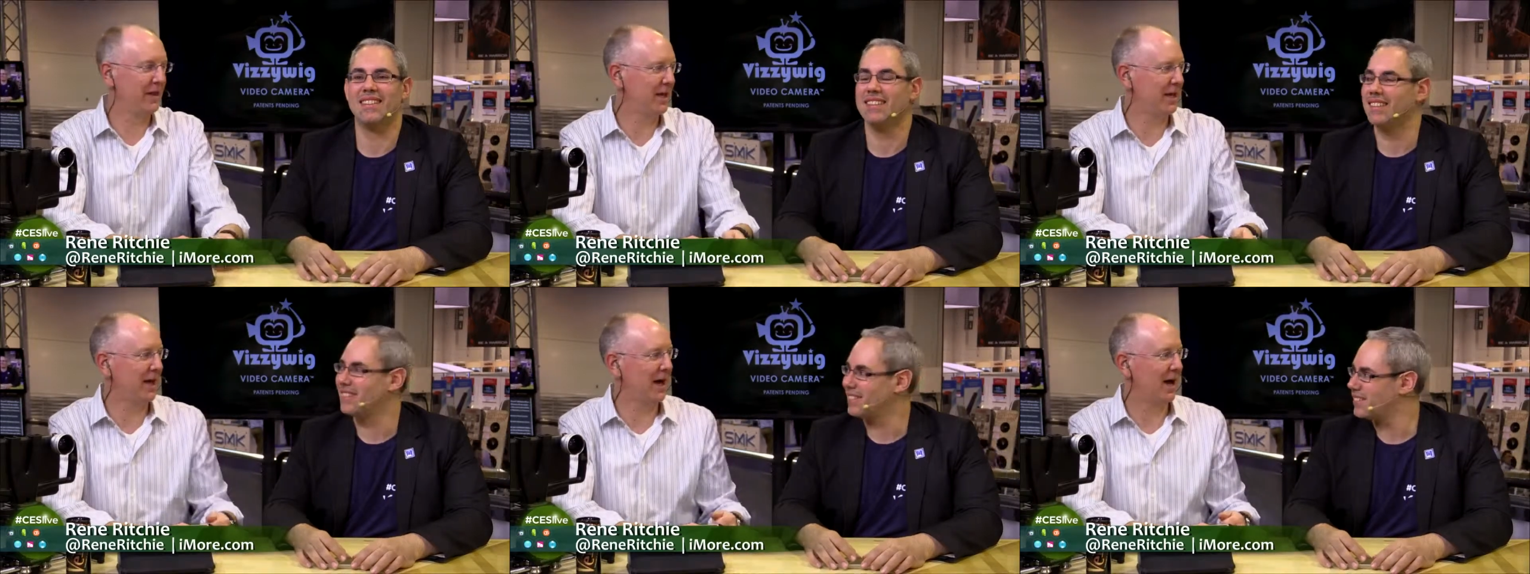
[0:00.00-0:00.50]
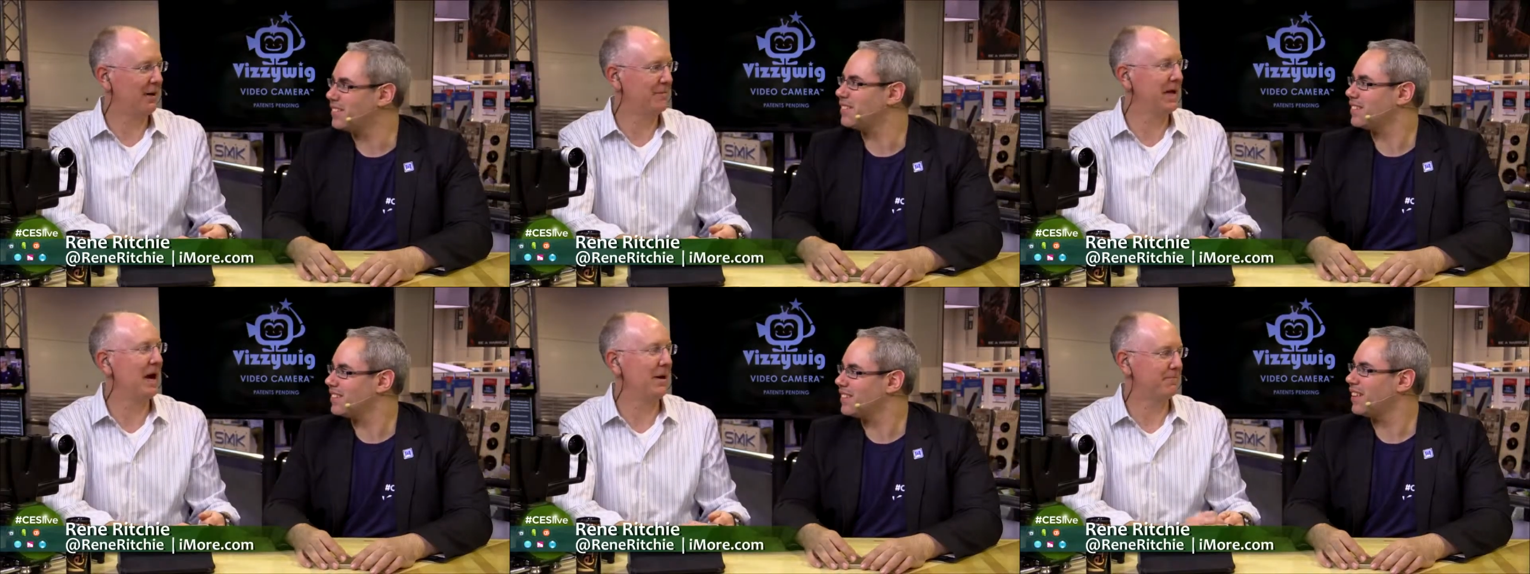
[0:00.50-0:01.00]
Speaker 1: the uh,
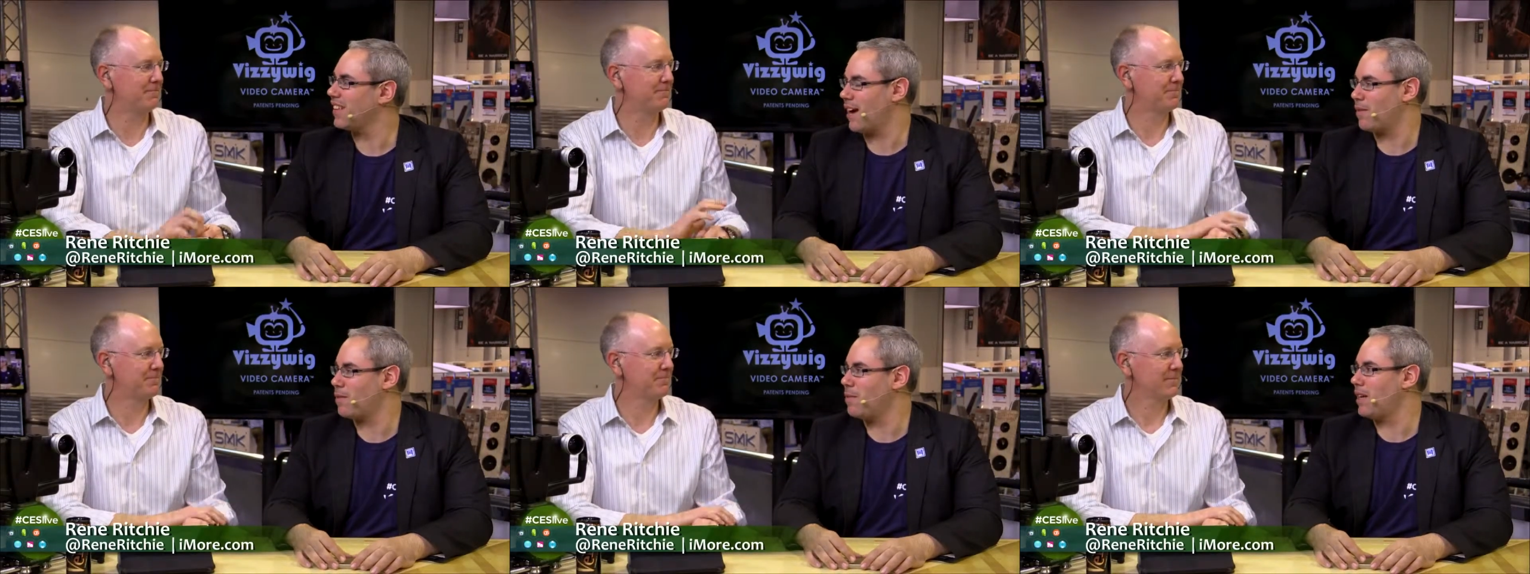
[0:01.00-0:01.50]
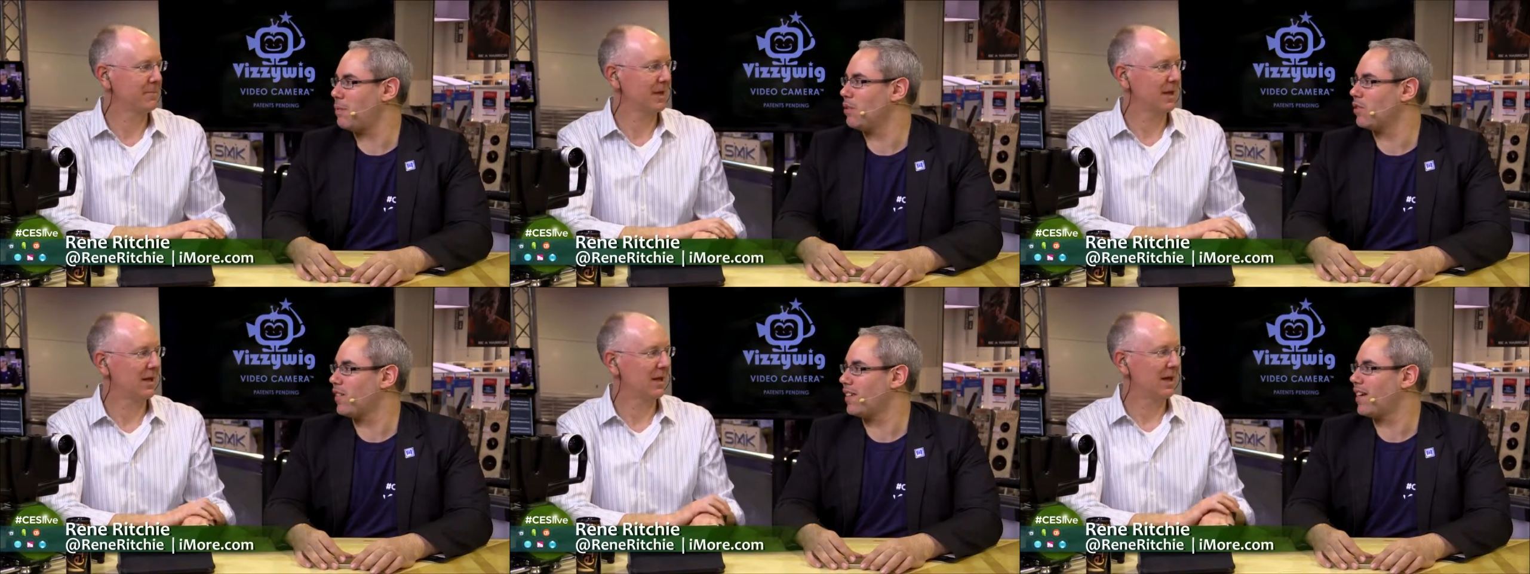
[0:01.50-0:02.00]
meetup. Yeah, the meetup.
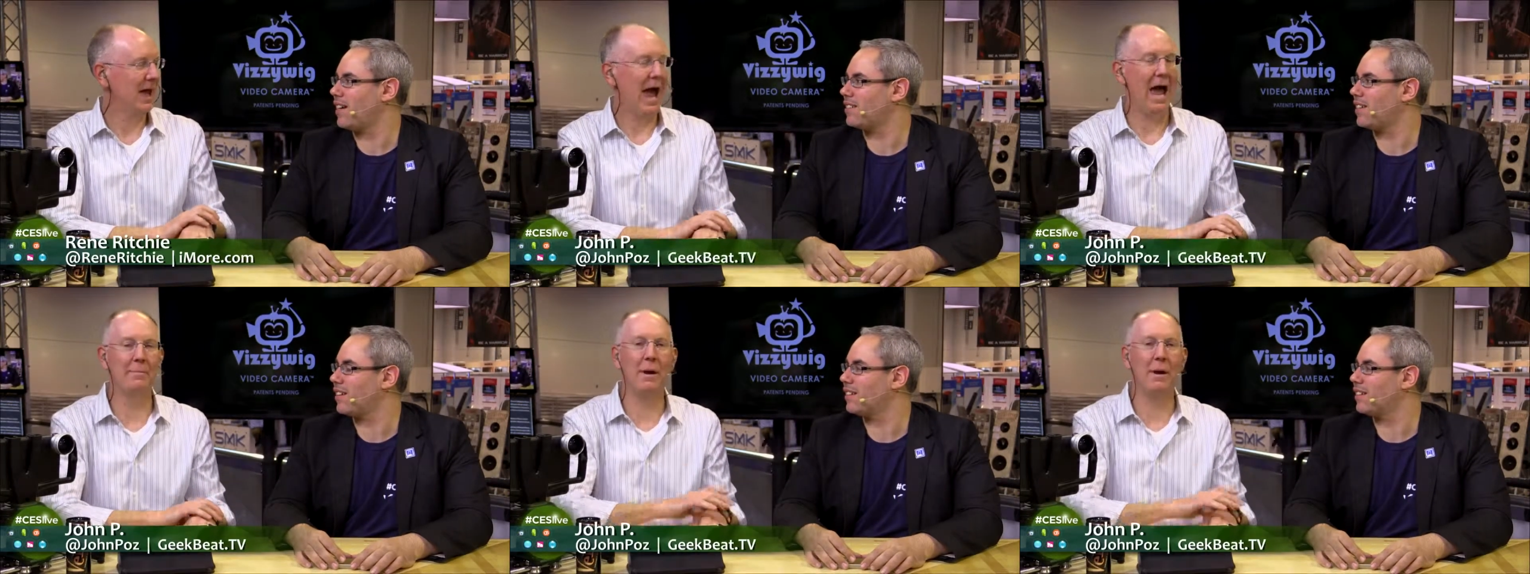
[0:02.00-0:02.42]
It was fantastic.